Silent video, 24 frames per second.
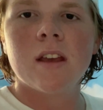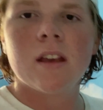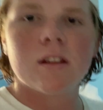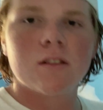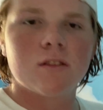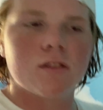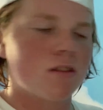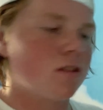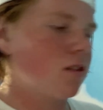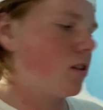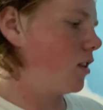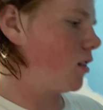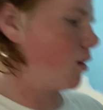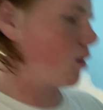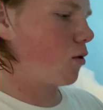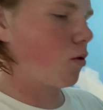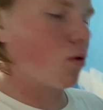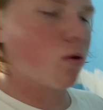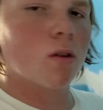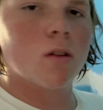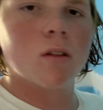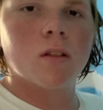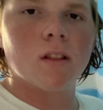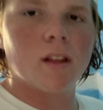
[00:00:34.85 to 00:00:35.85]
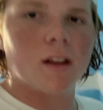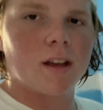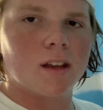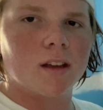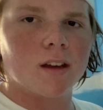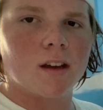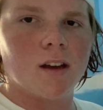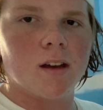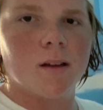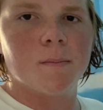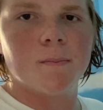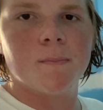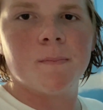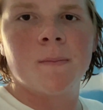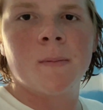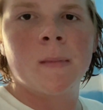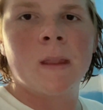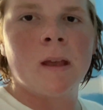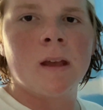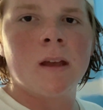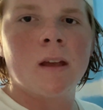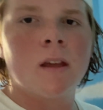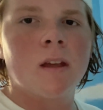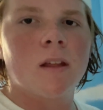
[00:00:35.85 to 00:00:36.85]
just see
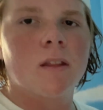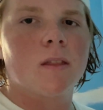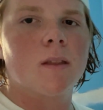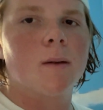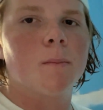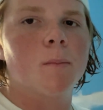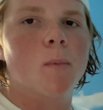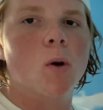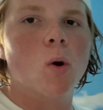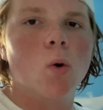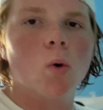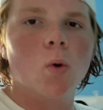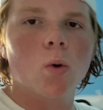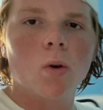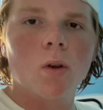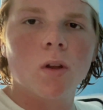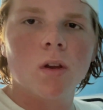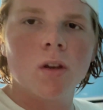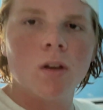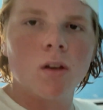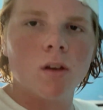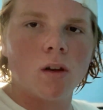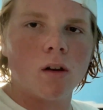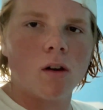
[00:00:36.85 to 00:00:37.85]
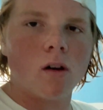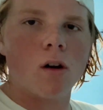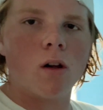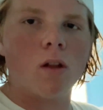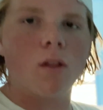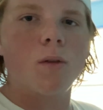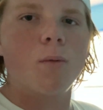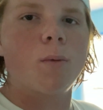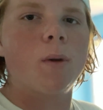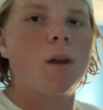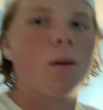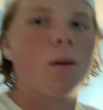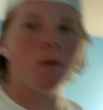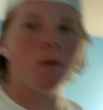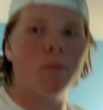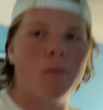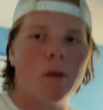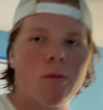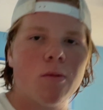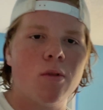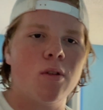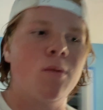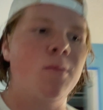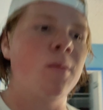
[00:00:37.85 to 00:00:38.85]
the mold all the way my
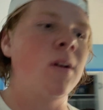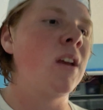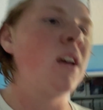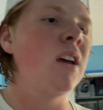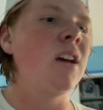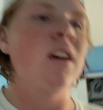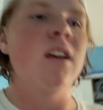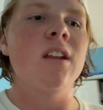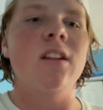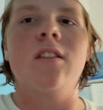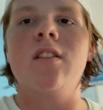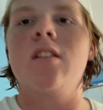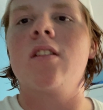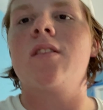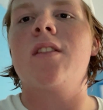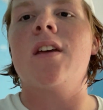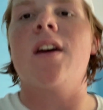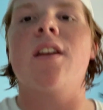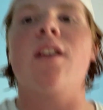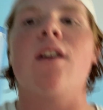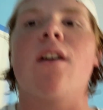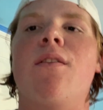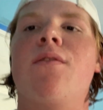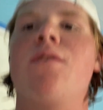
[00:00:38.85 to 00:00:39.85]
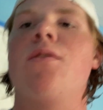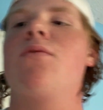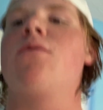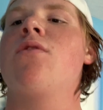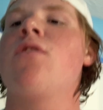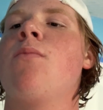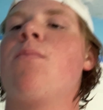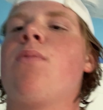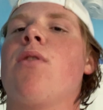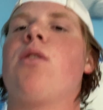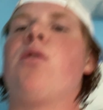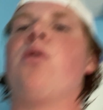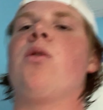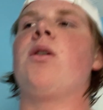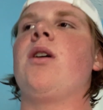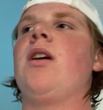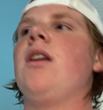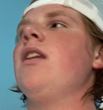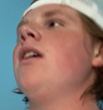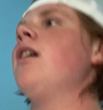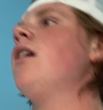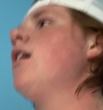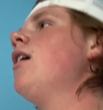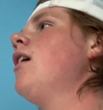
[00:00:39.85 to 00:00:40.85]
room. Took that off, it was super
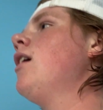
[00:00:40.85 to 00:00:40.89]
annoying.